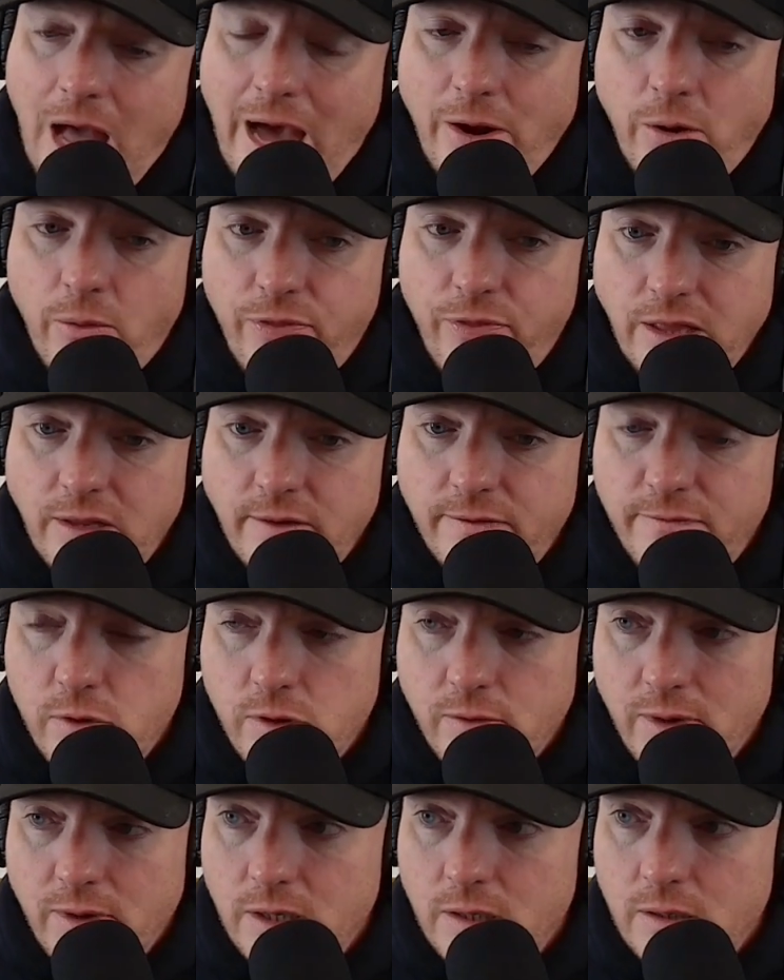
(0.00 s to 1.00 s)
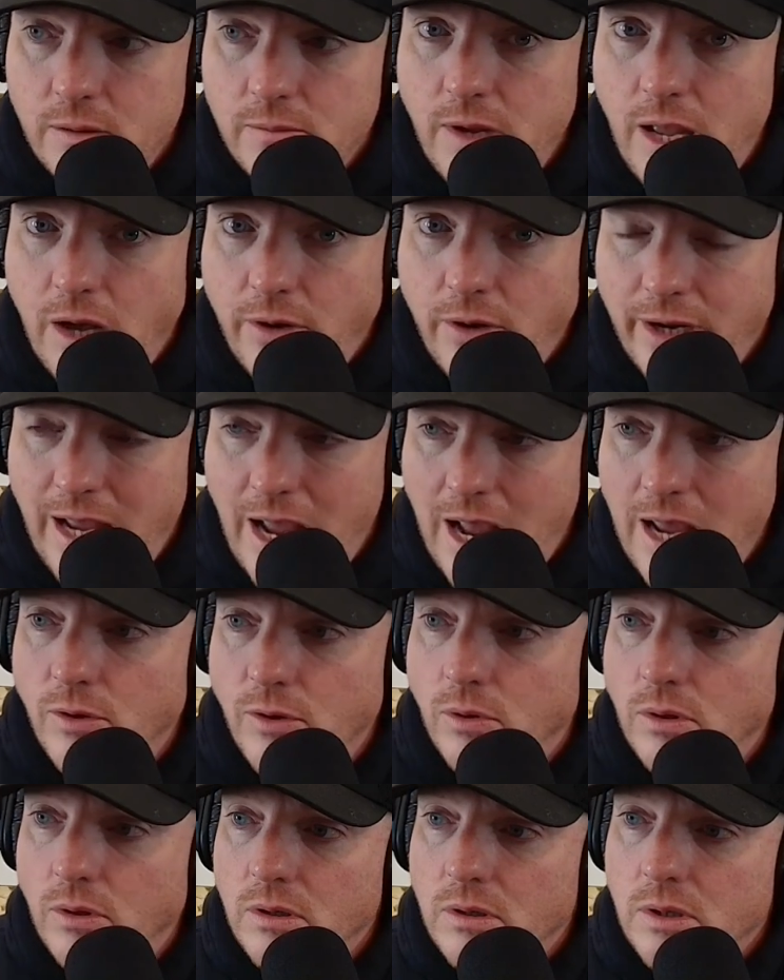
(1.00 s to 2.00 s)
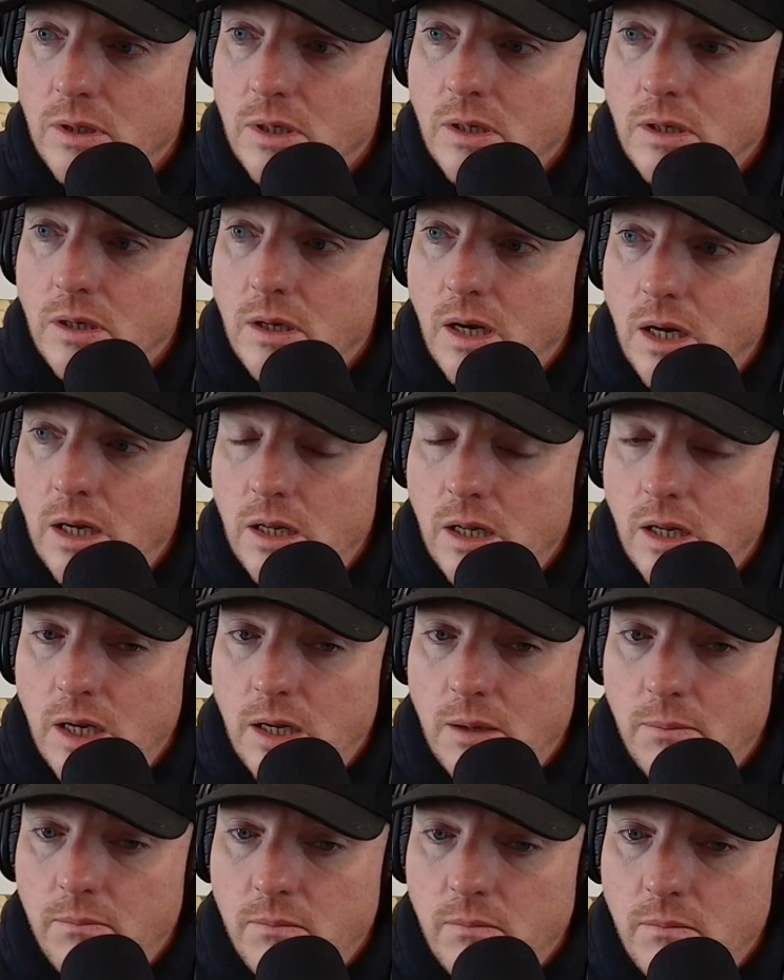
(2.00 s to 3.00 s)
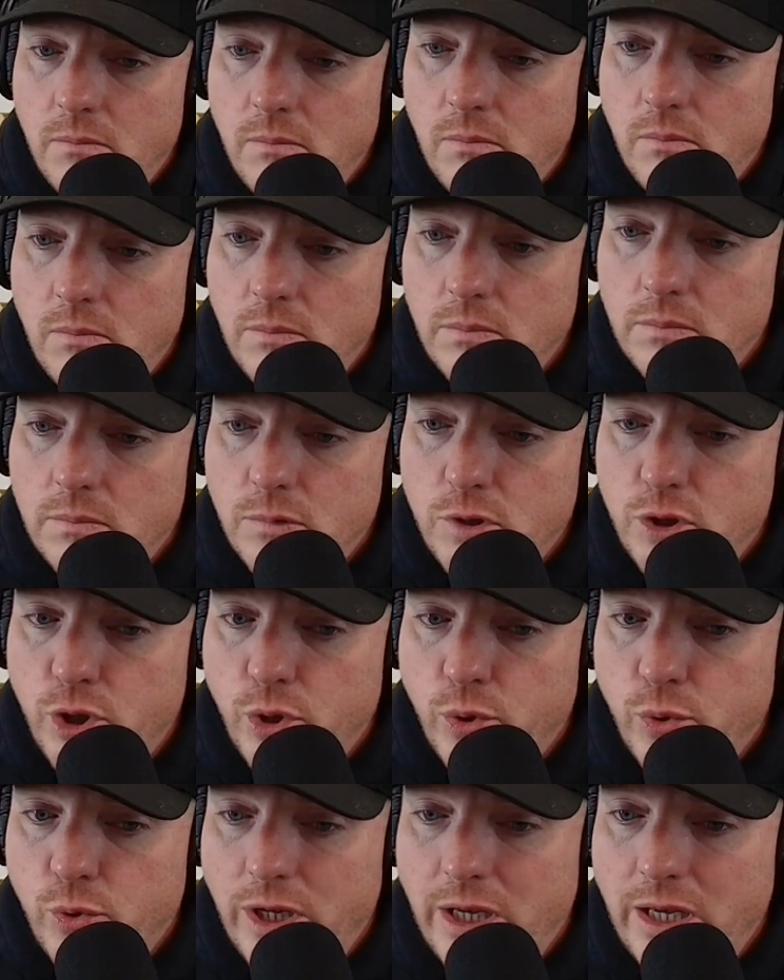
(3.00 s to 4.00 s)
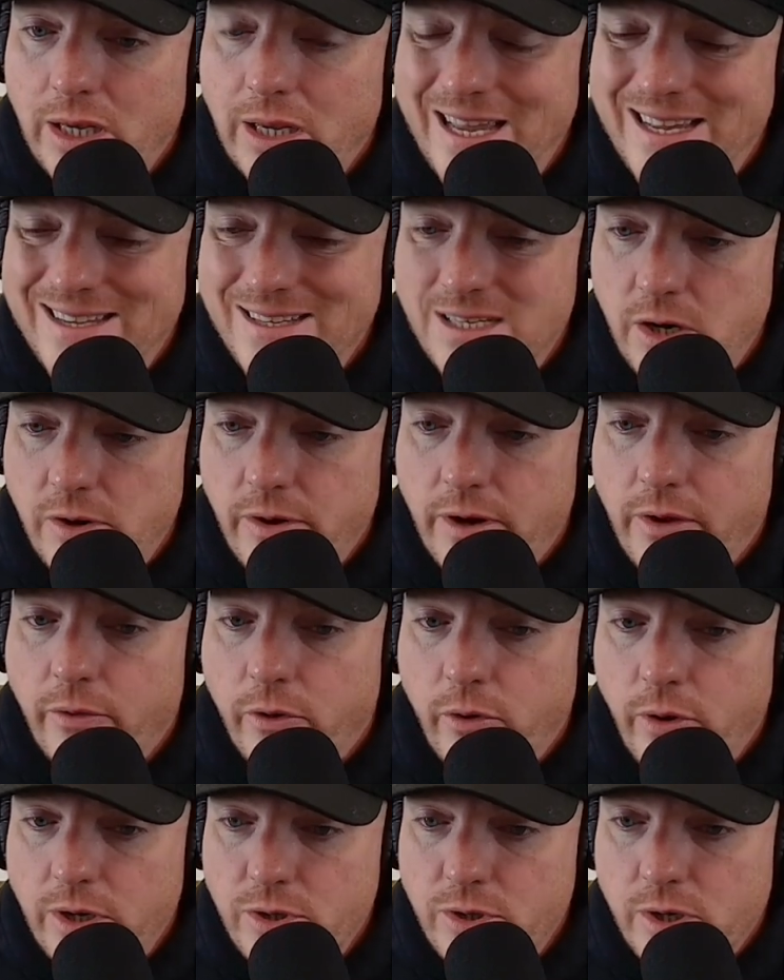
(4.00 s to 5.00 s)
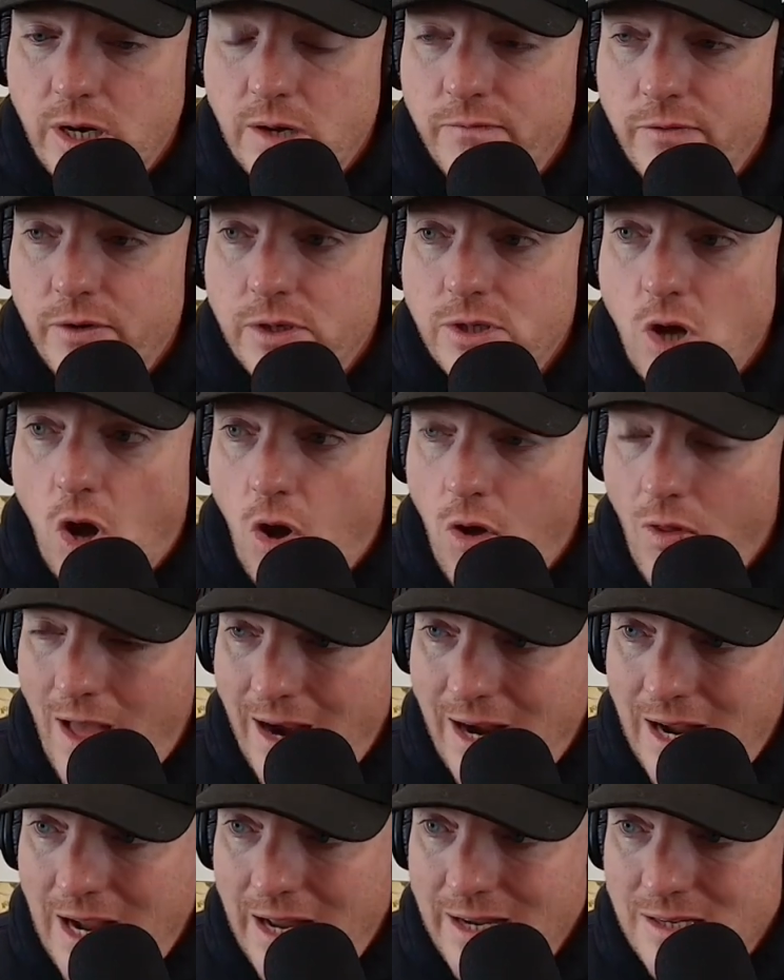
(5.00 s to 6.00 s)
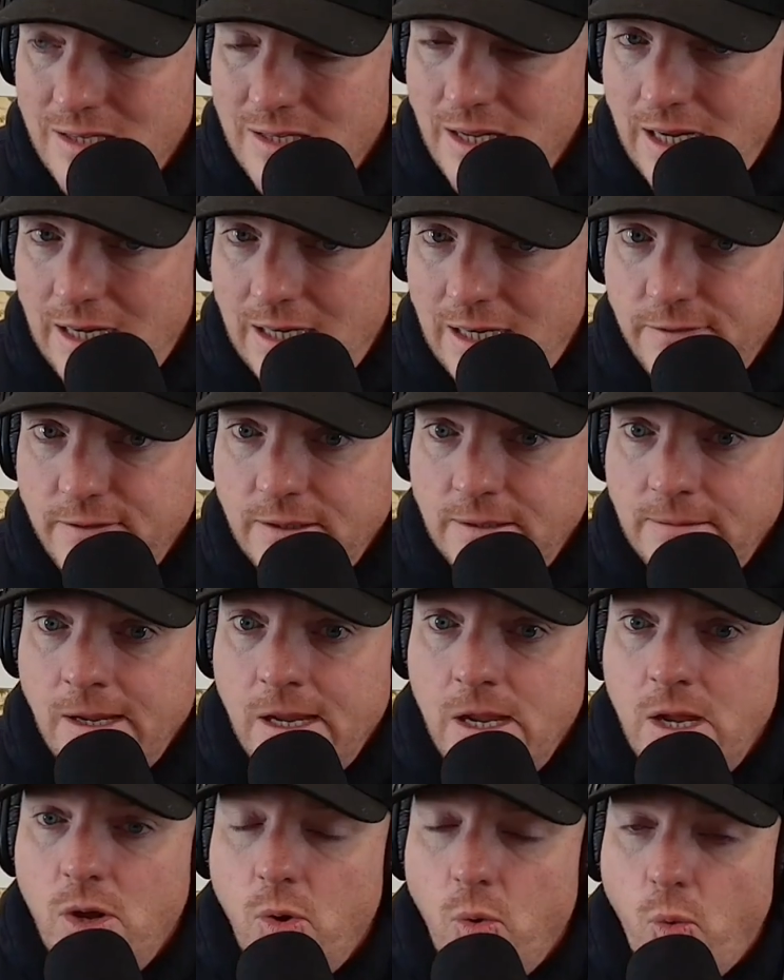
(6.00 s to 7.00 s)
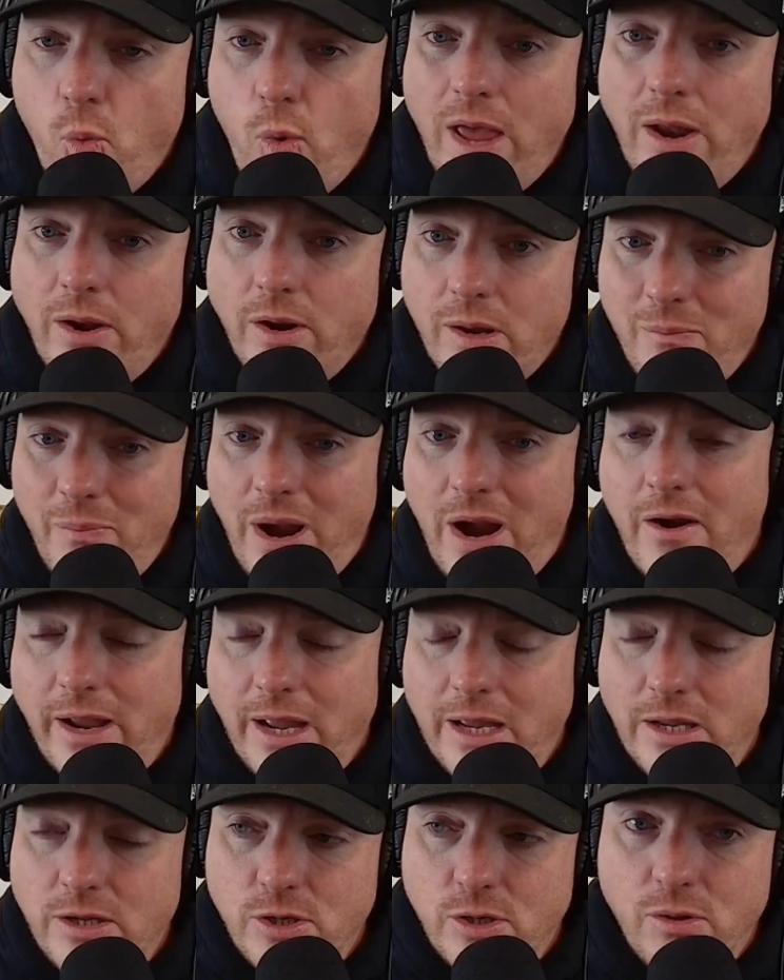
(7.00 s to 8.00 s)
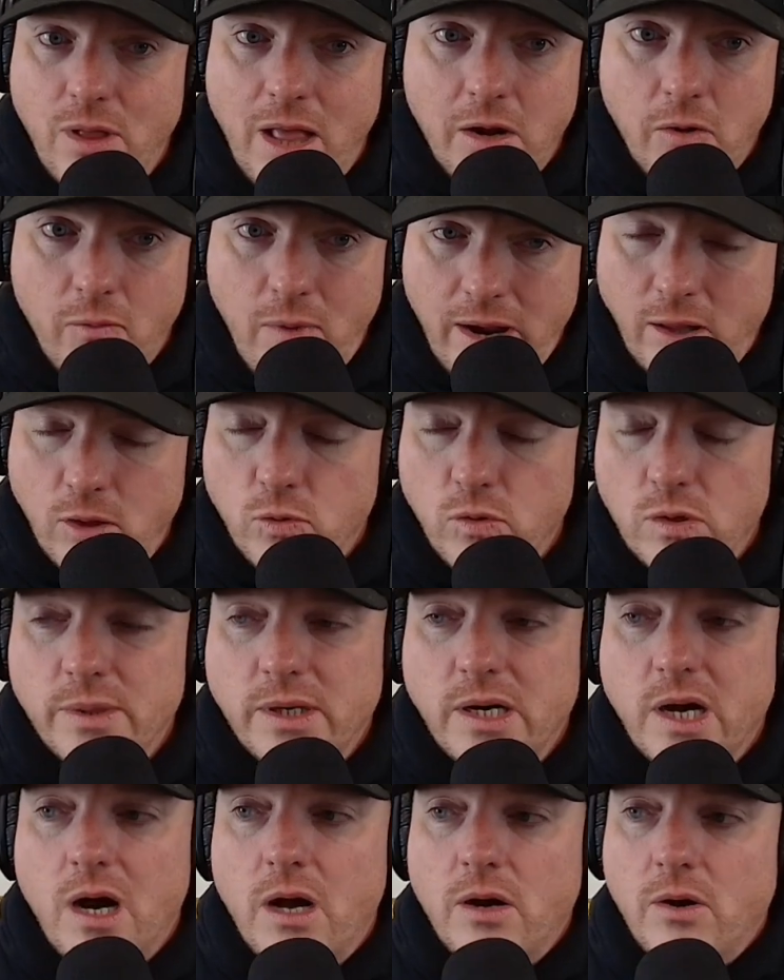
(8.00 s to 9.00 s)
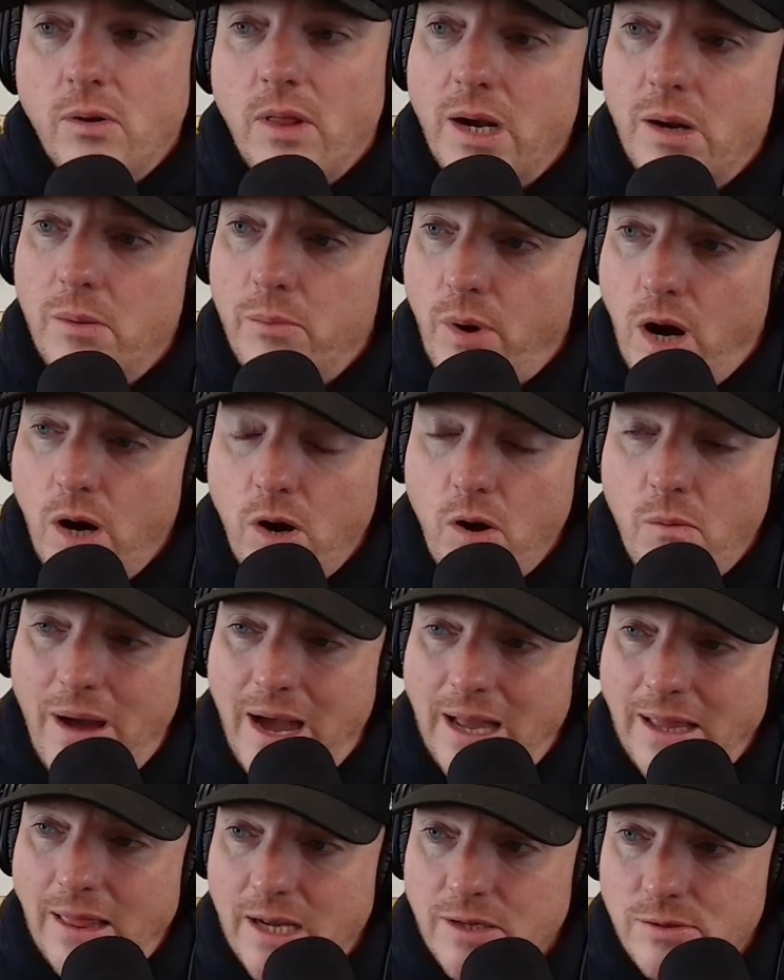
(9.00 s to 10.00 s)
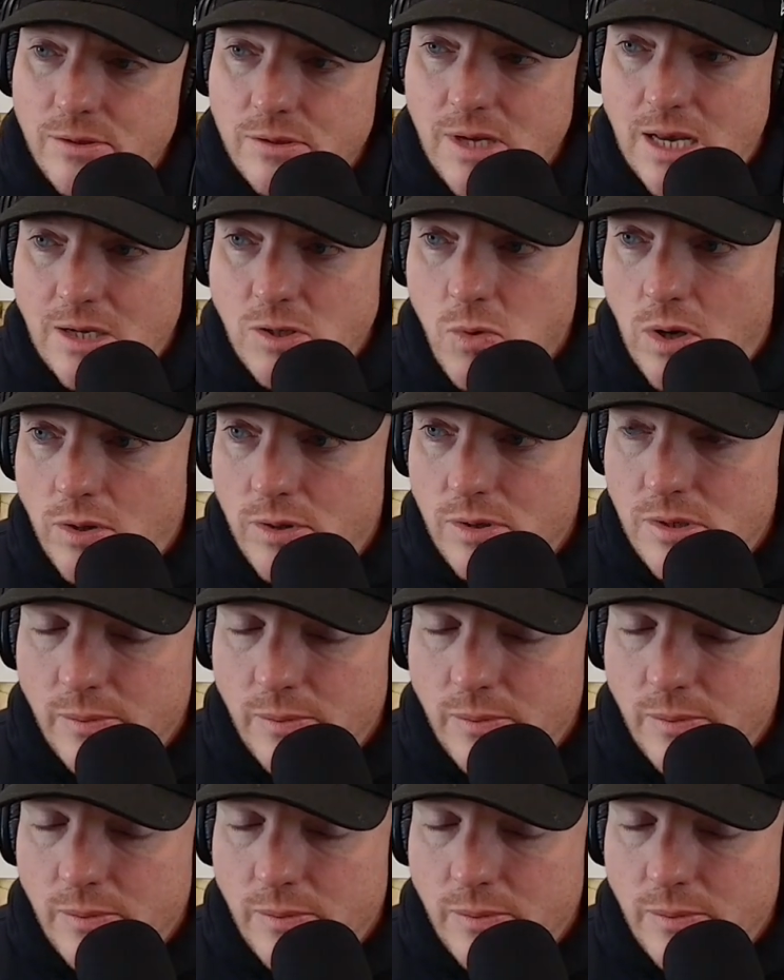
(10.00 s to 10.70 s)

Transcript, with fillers: I don't think the four runner held a candle um, to the interior, the creature comforts, all that kind of stuff, when comparing it to like a Wrangler Rubicon or like a Bronco Badlands or Sasquatch or